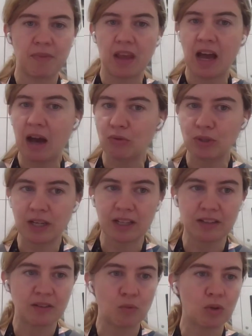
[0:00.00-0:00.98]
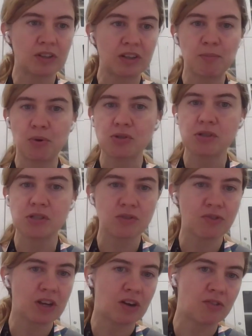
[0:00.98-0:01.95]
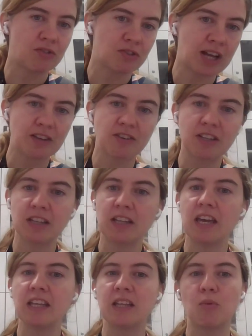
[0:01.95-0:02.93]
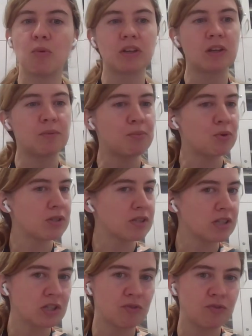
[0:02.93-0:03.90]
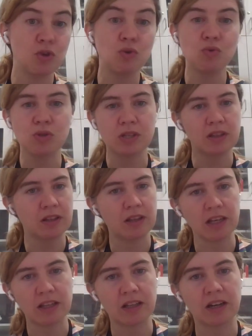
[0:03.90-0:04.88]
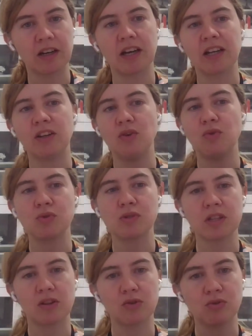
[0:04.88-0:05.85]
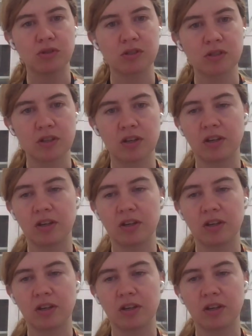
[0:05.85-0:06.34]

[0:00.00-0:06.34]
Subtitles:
how to gather, what are the processes of gathering the data, what are the processes of using the data, and using those